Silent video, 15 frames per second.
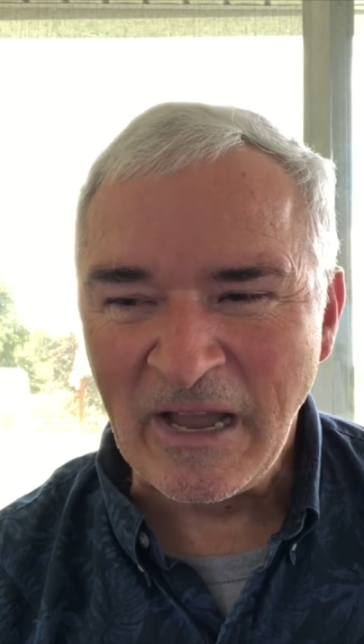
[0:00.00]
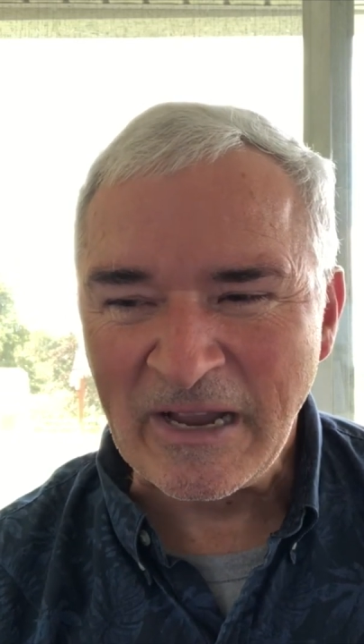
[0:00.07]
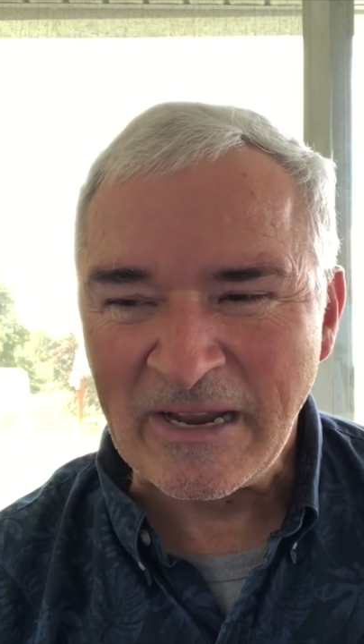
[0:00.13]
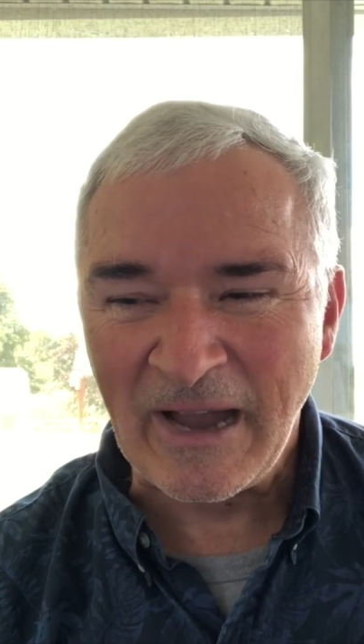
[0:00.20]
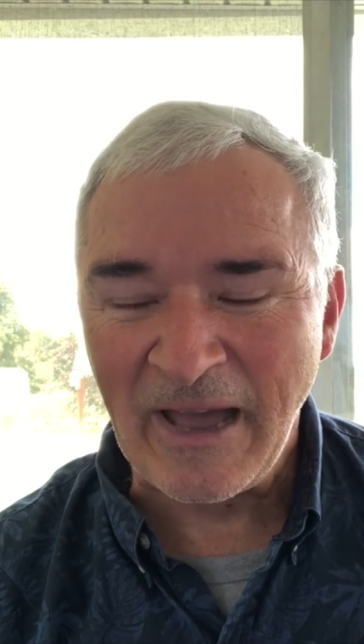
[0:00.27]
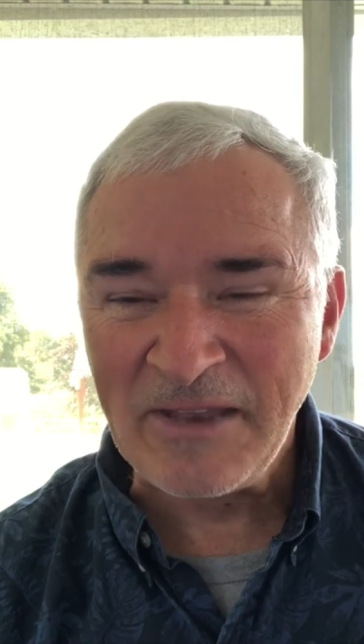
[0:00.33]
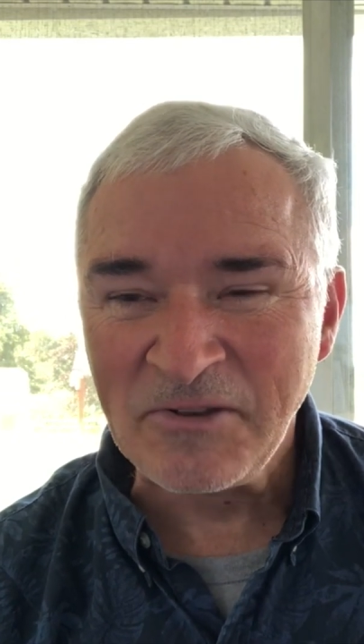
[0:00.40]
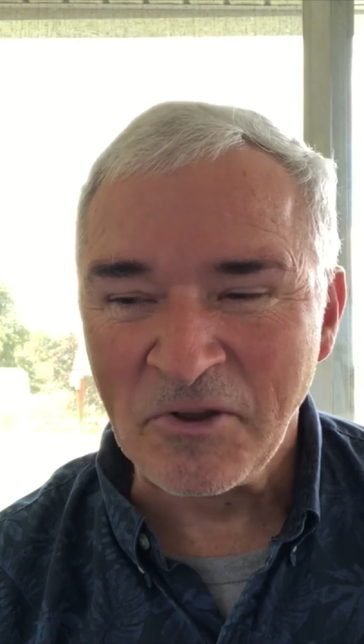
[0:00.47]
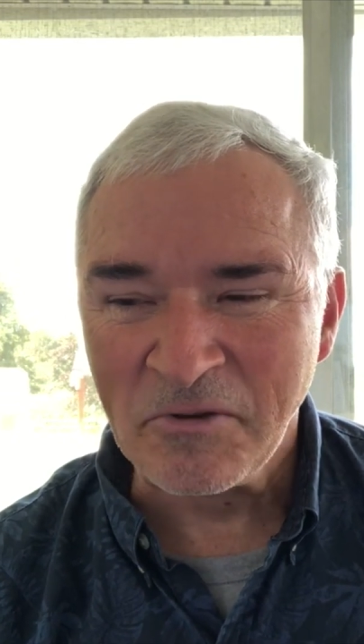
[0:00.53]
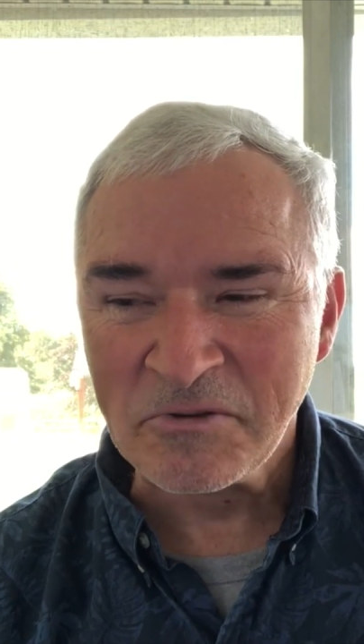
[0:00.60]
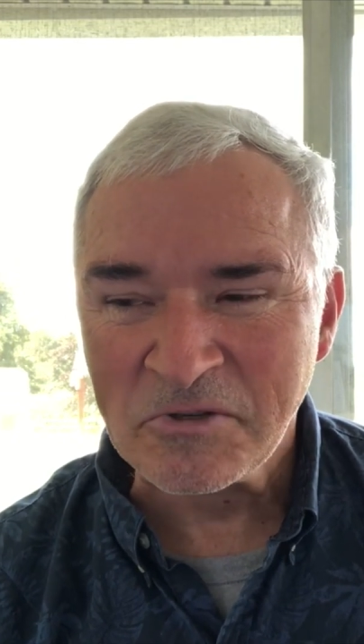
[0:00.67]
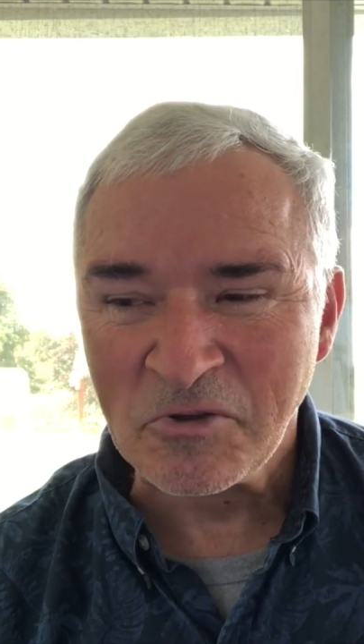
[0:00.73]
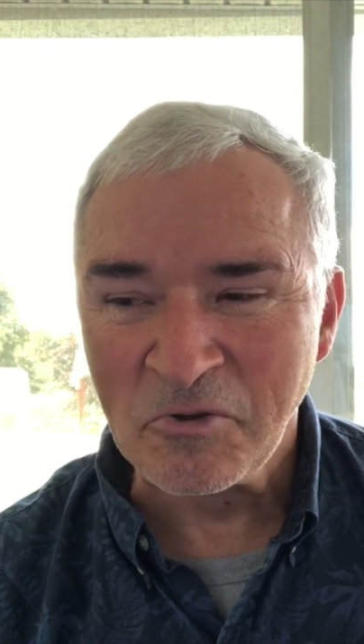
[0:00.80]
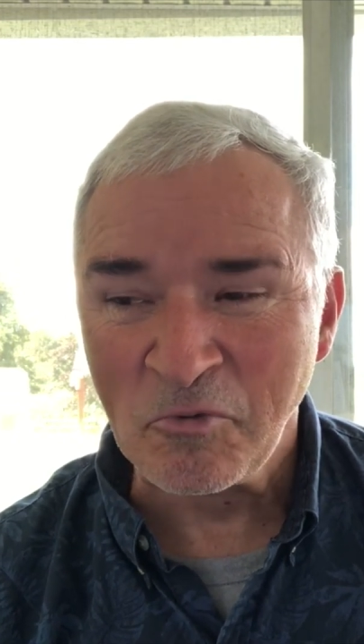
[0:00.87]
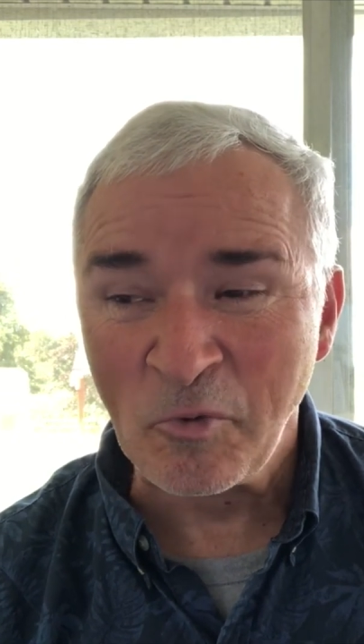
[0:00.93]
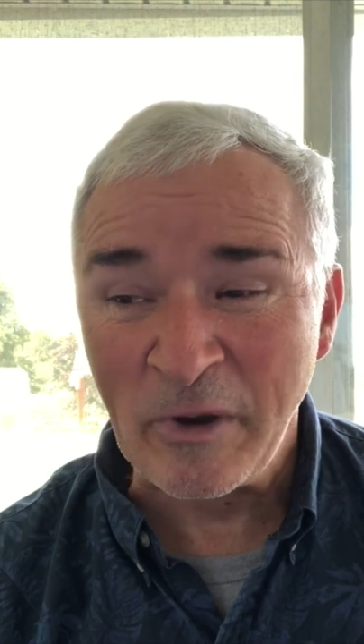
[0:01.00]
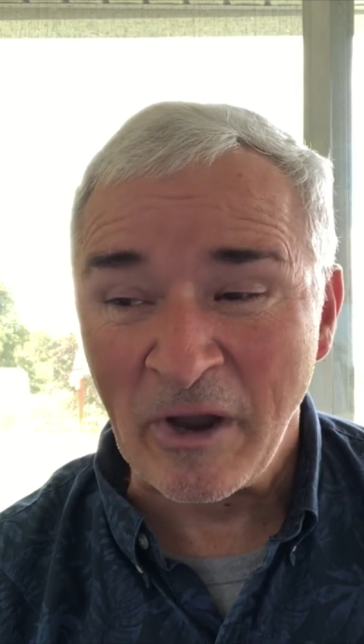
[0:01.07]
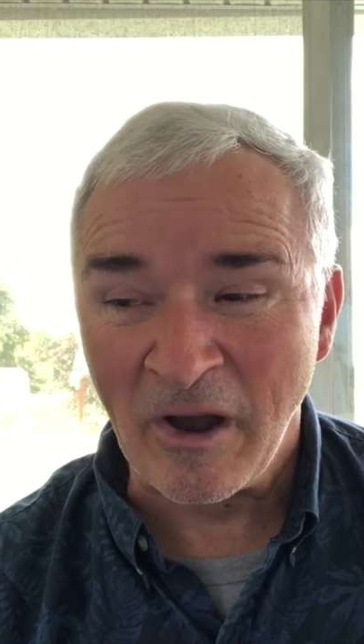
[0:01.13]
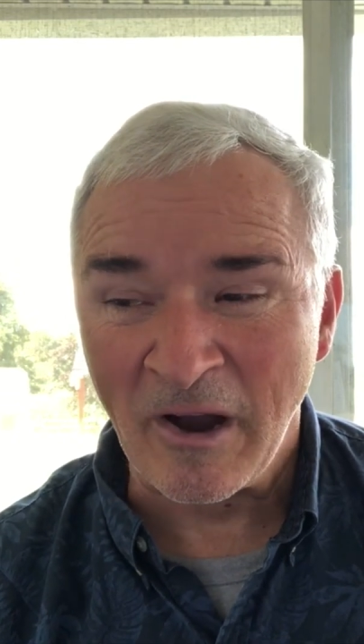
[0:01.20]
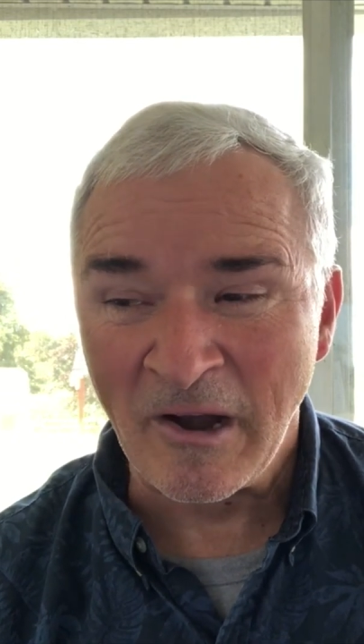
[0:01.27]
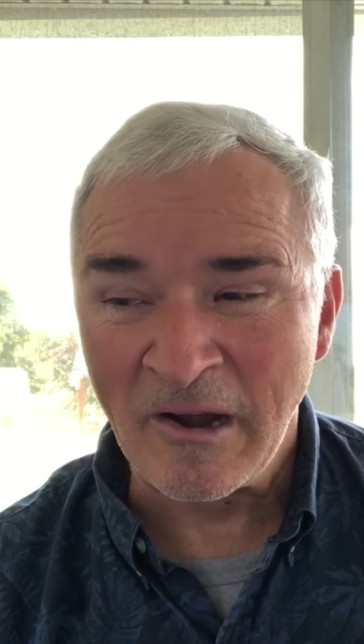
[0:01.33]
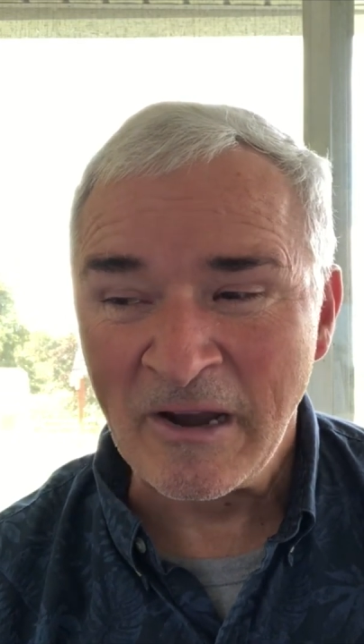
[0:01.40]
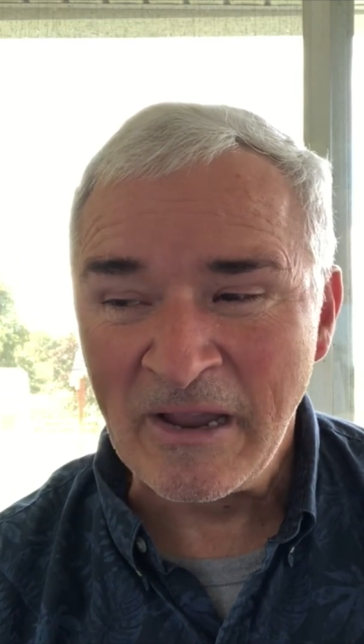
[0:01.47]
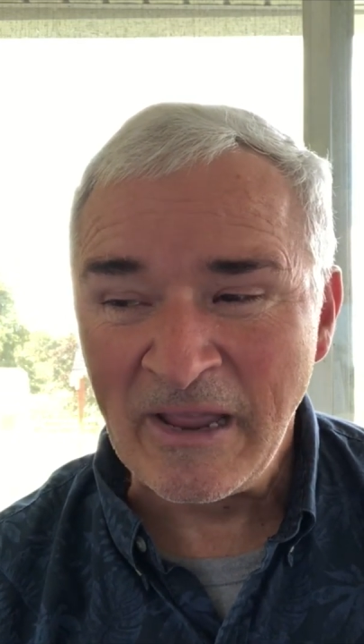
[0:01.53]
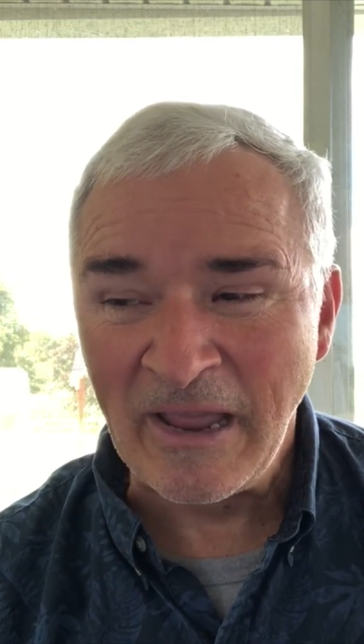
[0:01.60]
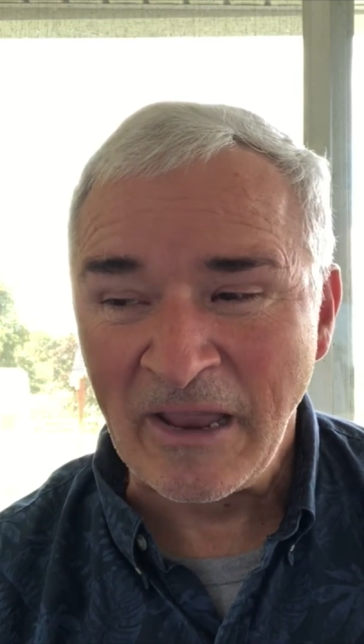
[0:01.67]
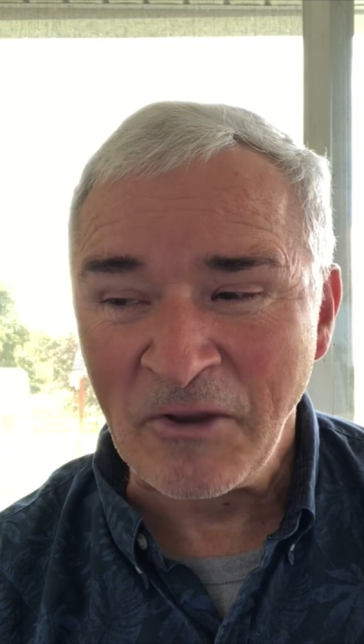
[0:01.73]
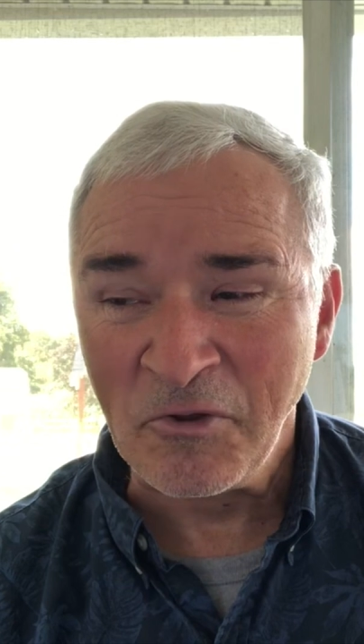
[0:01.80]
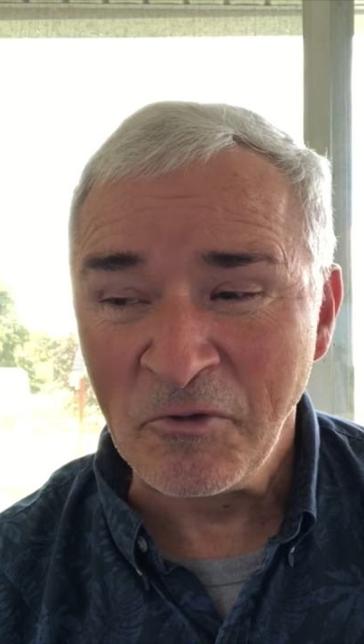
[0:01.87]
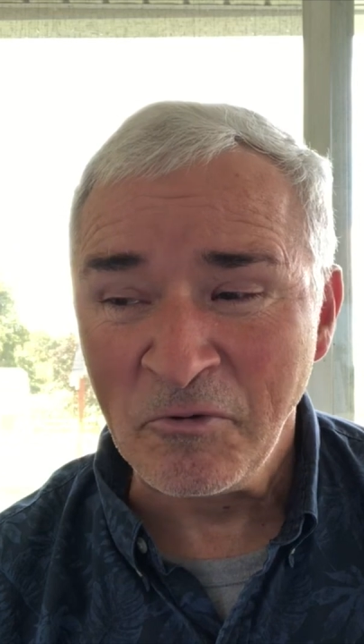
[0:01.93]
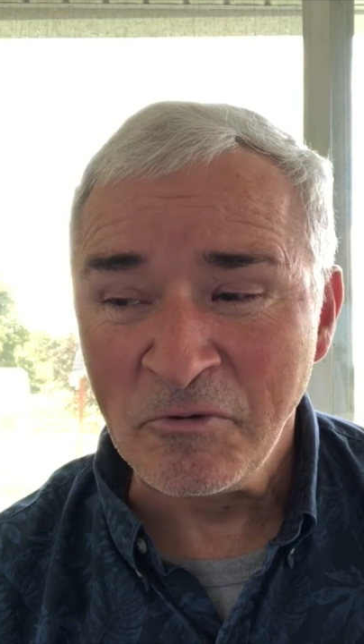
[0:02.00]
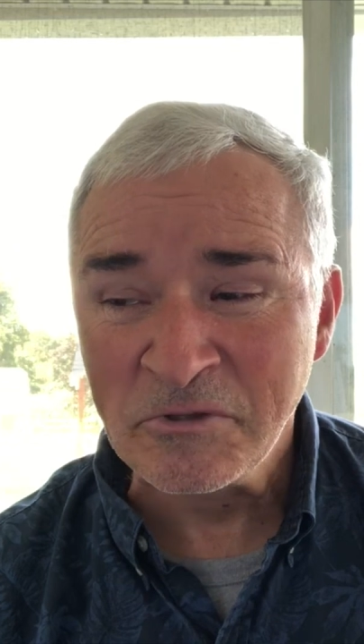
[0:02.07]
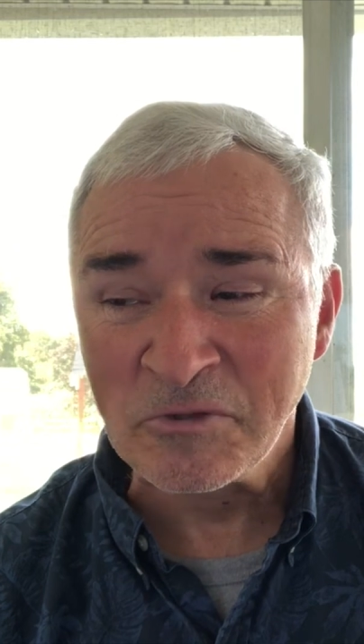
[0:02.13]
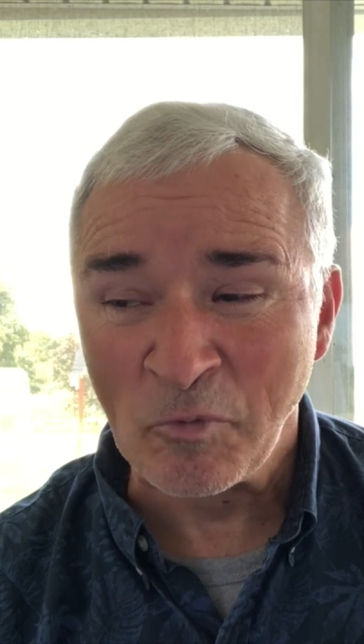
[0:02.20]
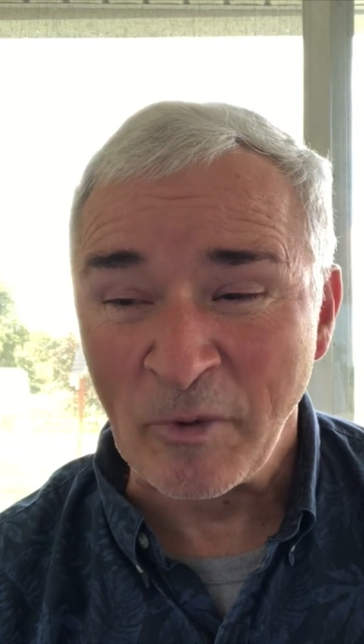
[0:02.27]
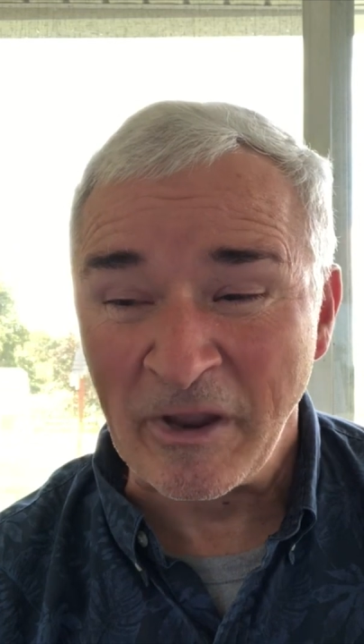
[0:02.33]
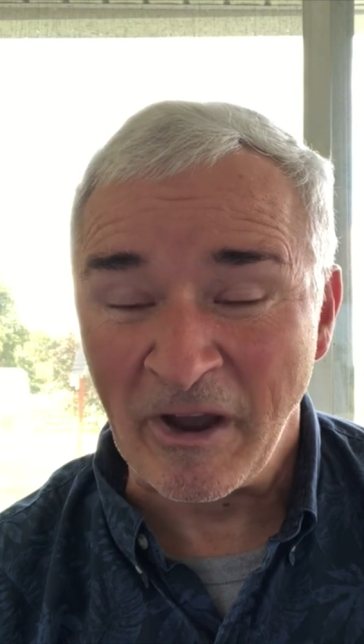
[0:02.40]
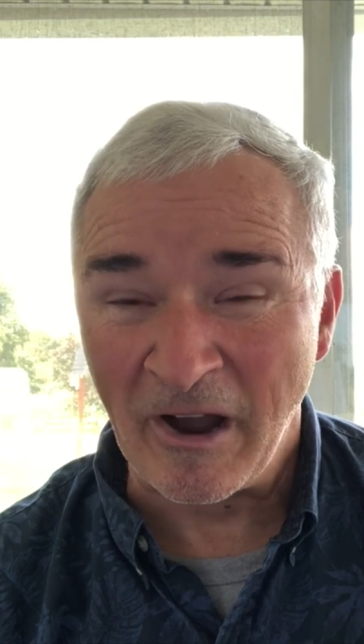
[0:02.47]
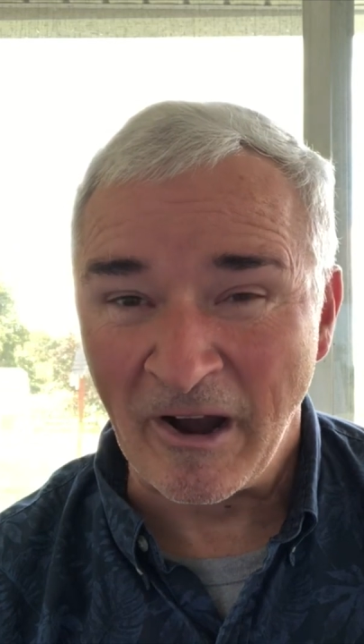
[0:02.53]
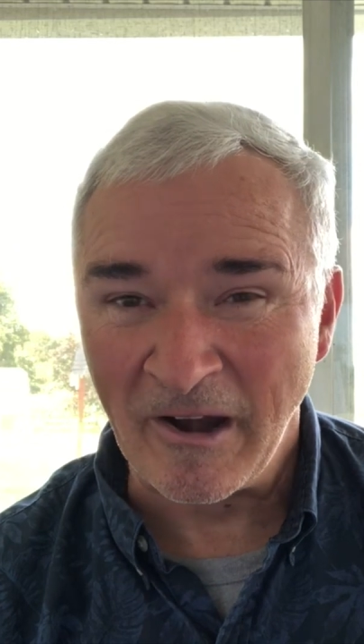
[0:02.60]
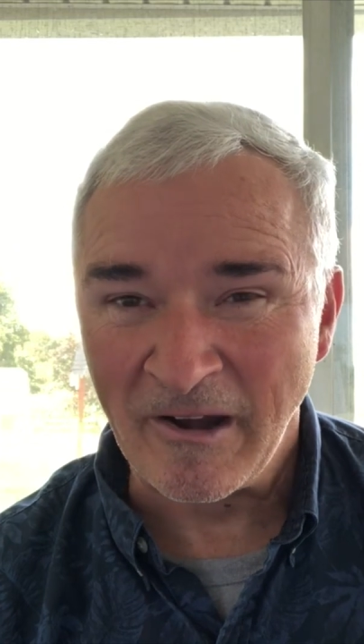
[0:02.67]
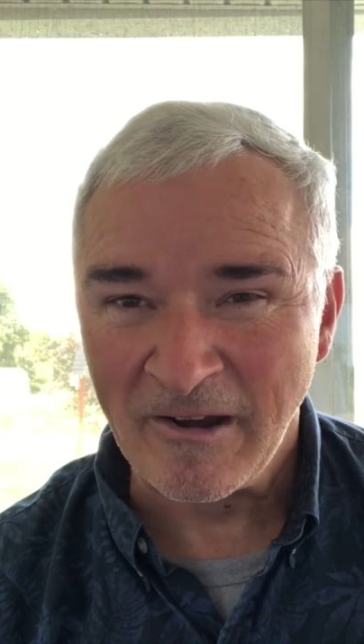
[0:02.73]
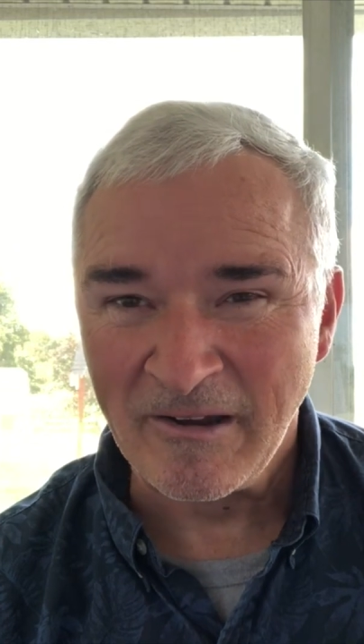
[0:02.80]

God knows who we are and whose we are.